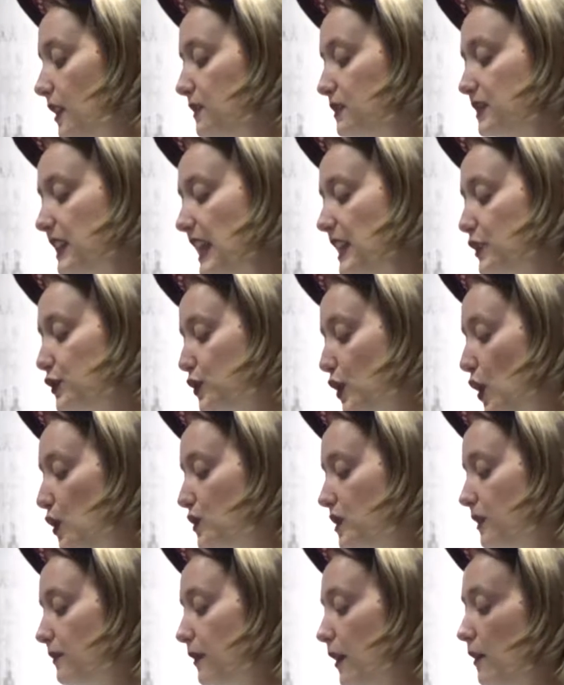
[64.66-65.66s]
of St.
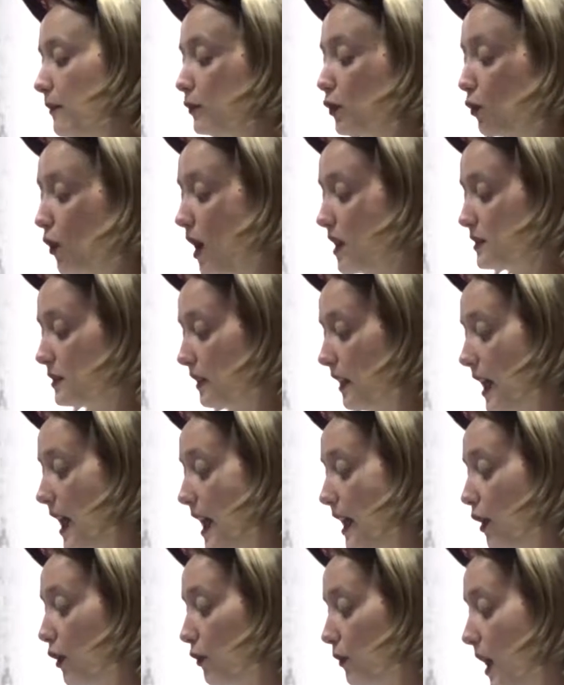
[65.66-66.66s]
Joseph of
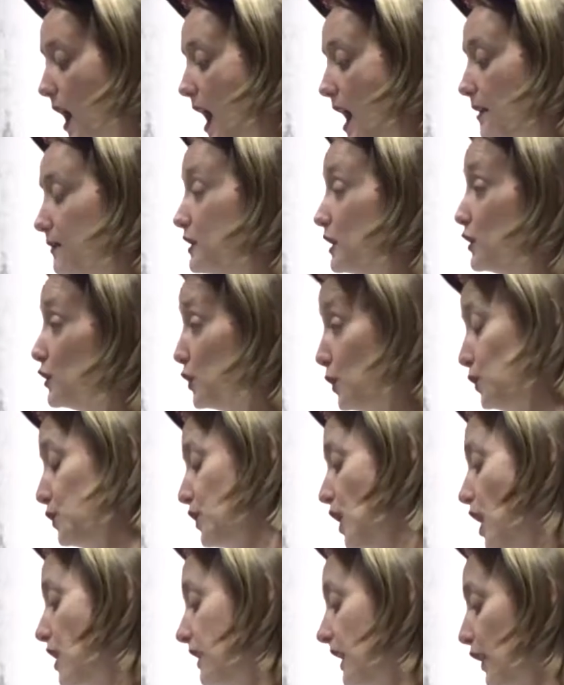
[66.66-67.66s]
Carondelet arrived in
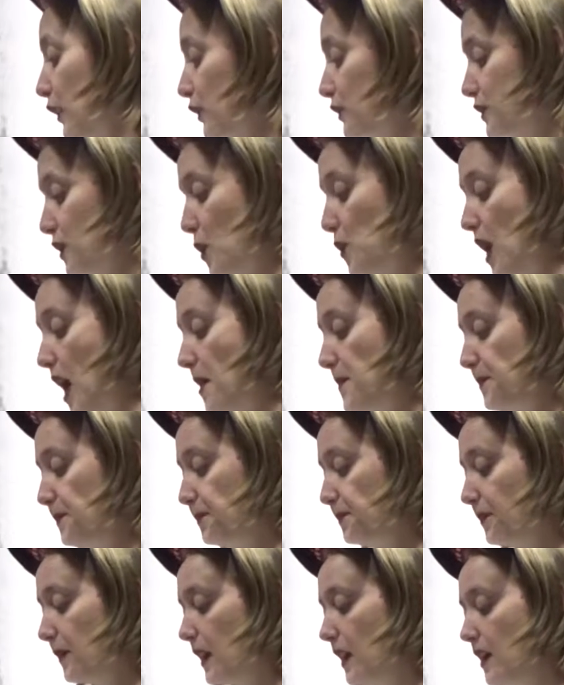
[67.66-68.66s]
Tucson, Arizona.
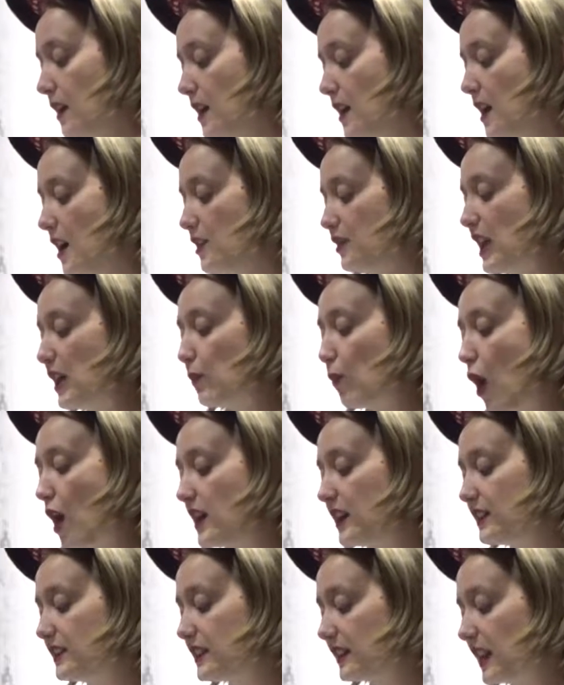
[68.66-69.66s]
They
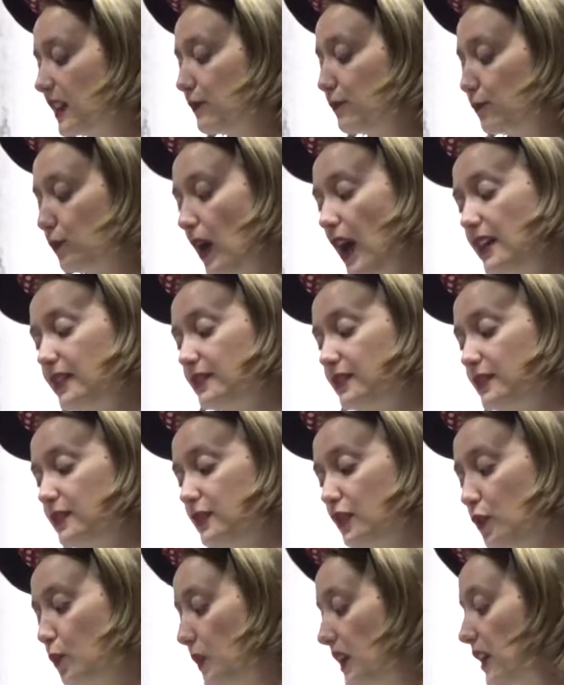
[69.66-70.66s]
wanted to give rest
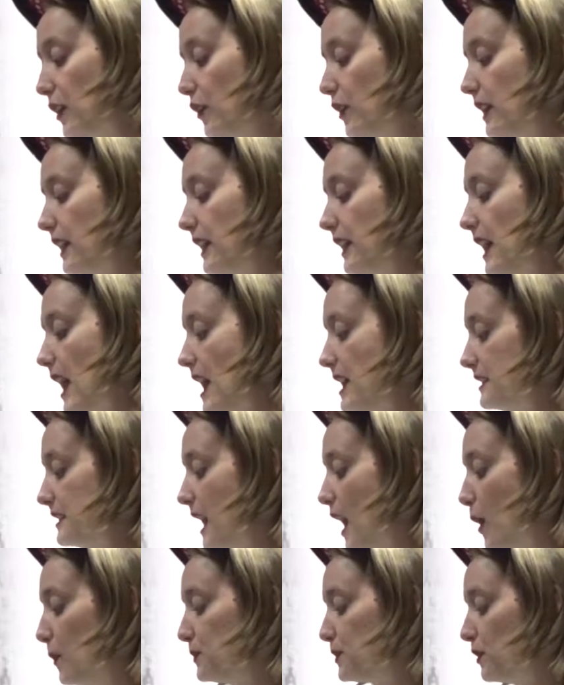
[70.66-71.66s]
to the weary and
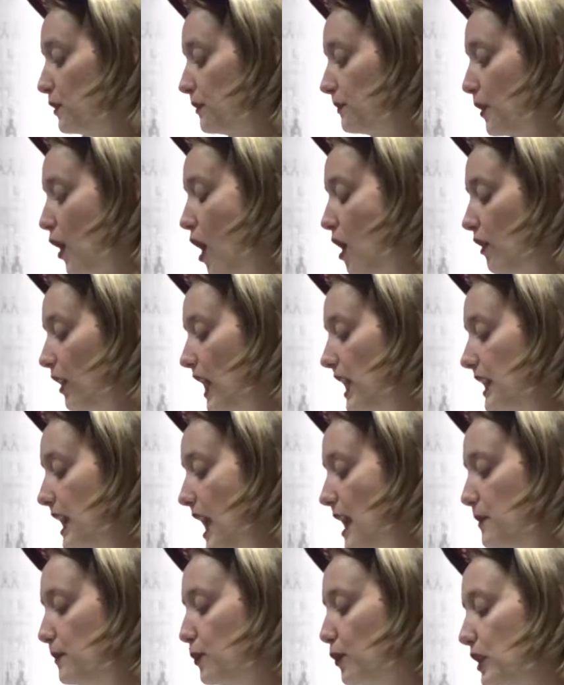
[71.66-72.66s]
help to the fallen
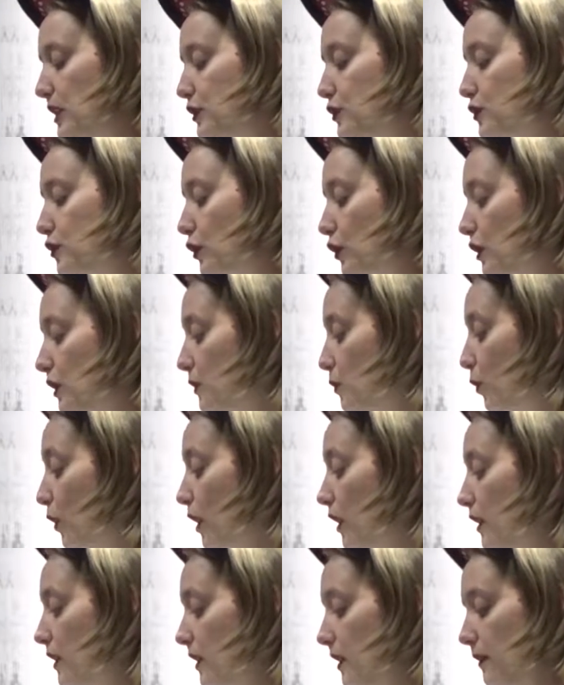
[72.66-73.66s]
and preach the good
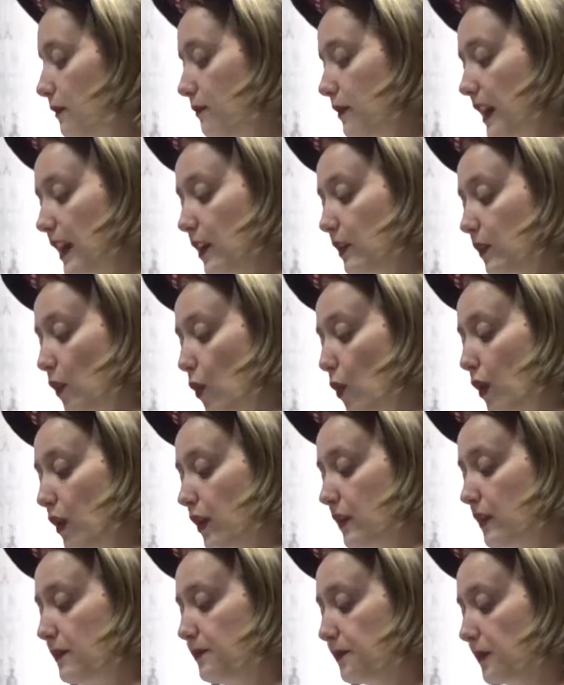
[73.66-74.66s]
word of their
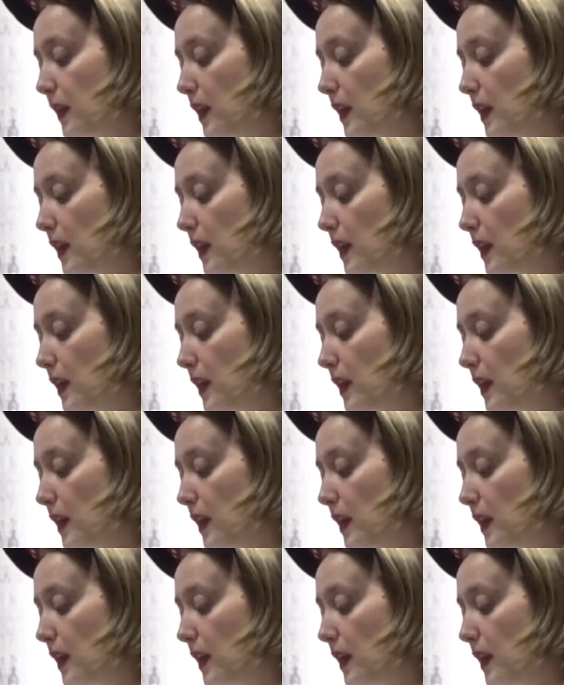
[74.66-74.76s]
Lord.